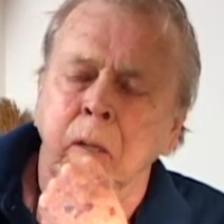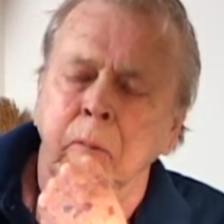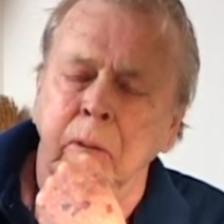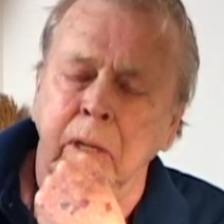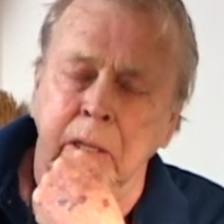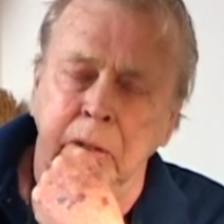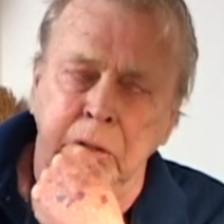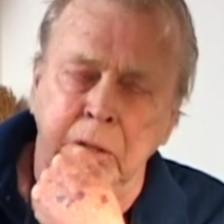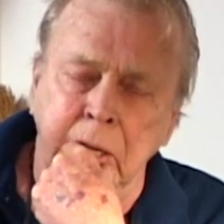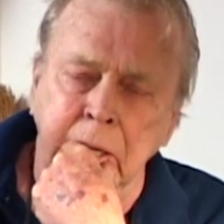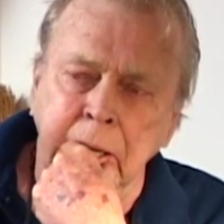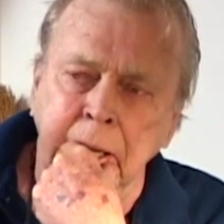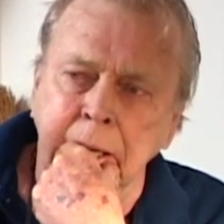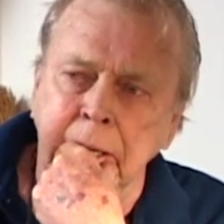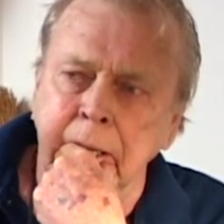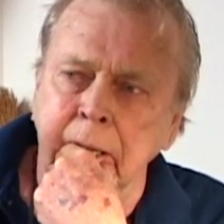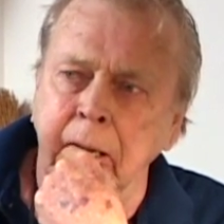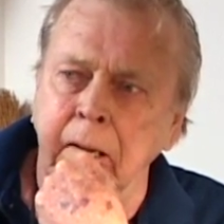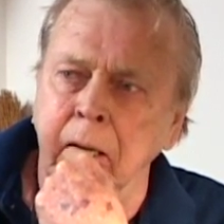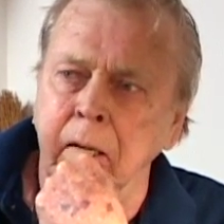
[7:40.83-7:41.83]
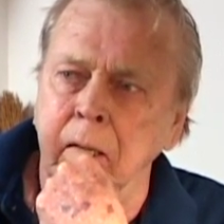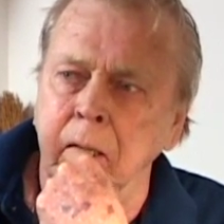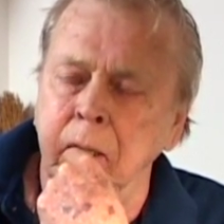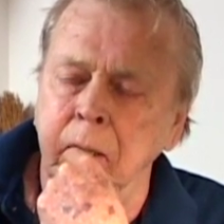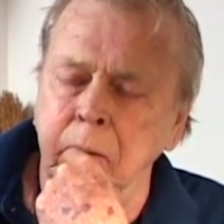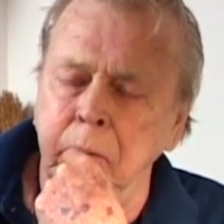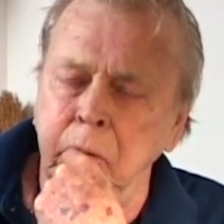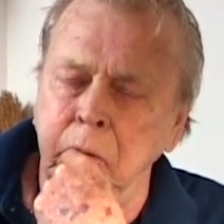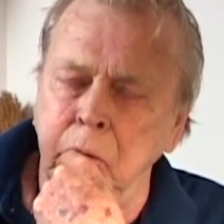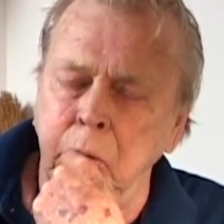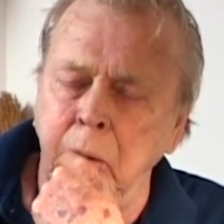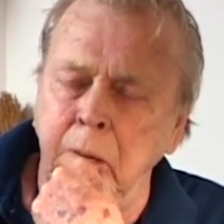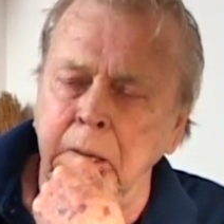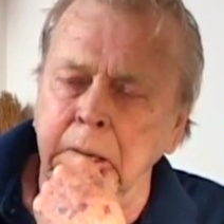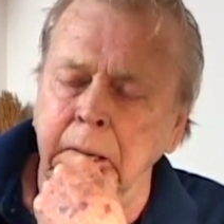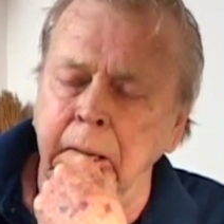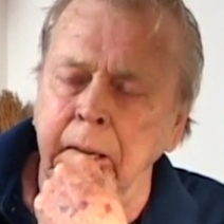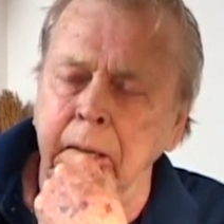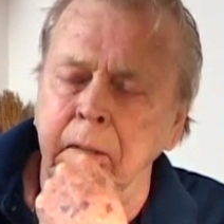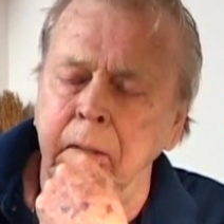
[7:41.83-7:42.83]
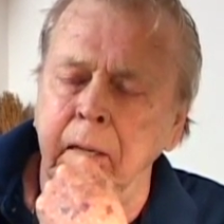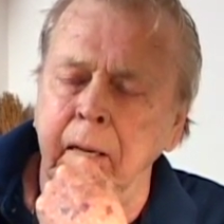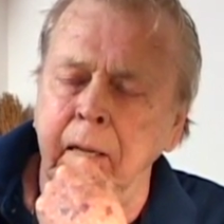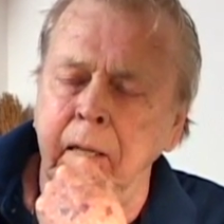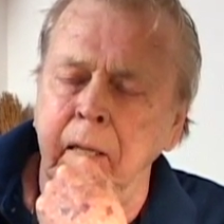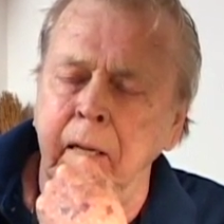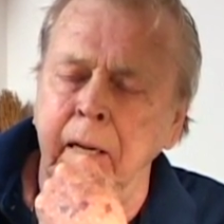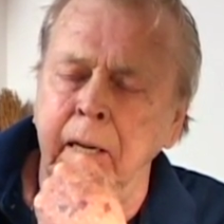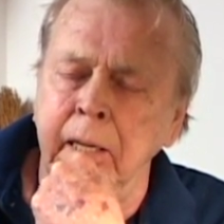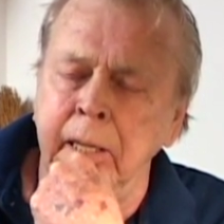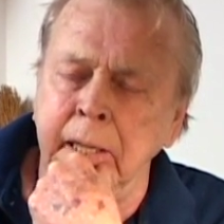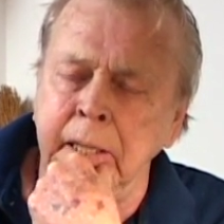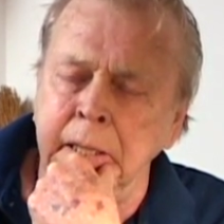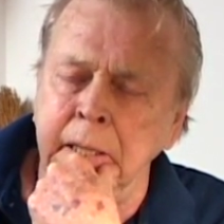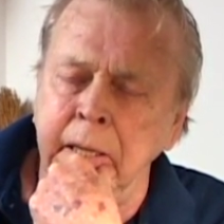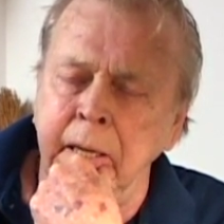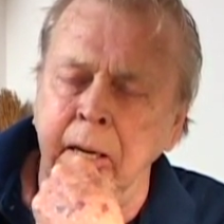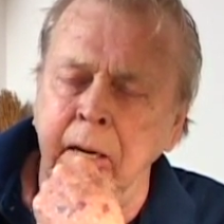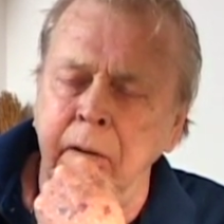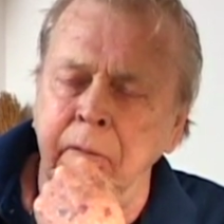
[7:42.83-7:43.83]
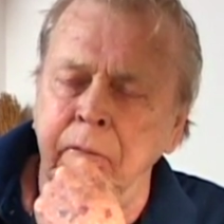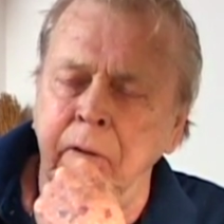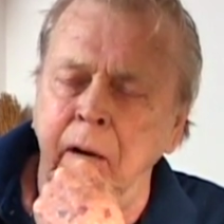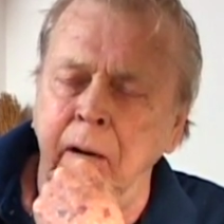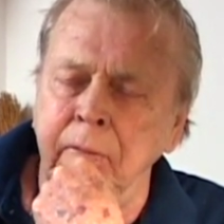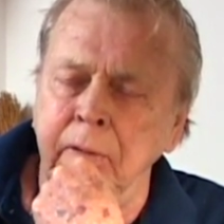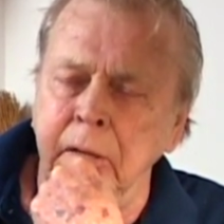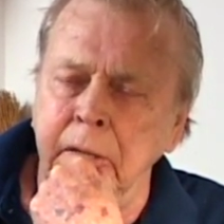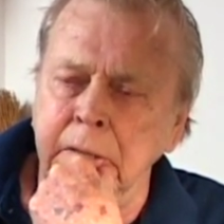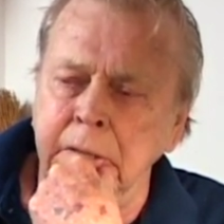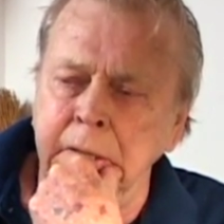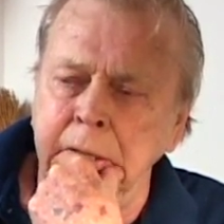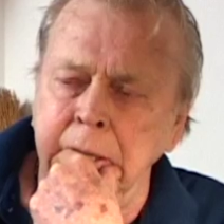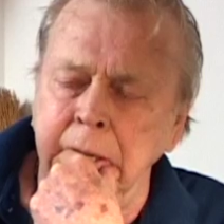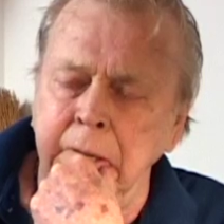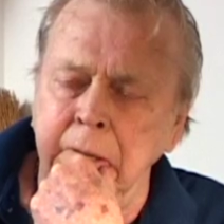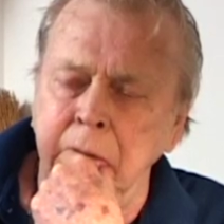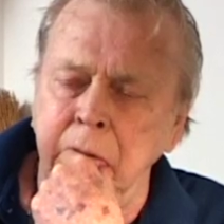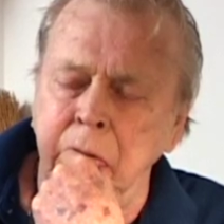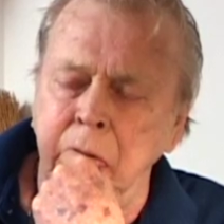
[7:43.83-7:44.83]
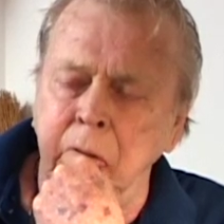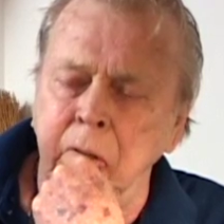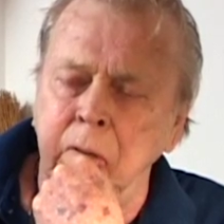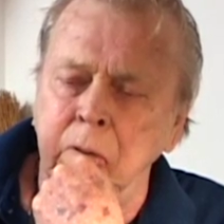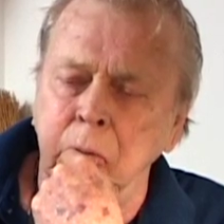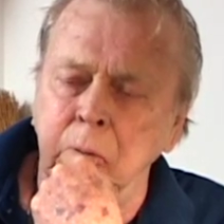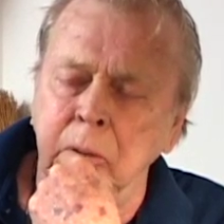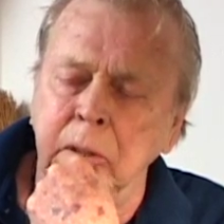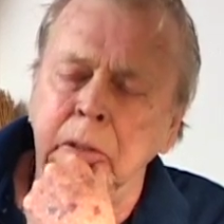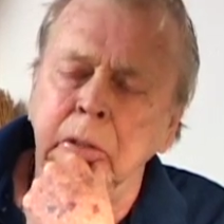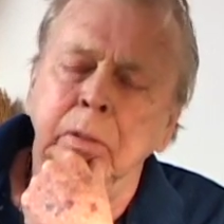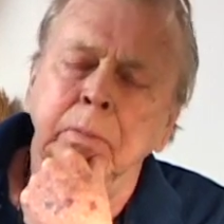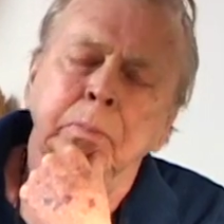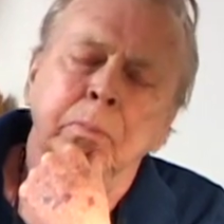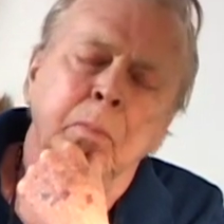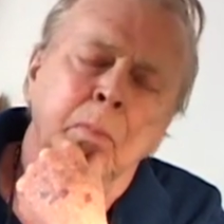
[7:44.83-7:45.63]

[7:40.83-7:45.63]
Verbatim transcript: when I say laid down, it was quite late, 1985, 1986 was,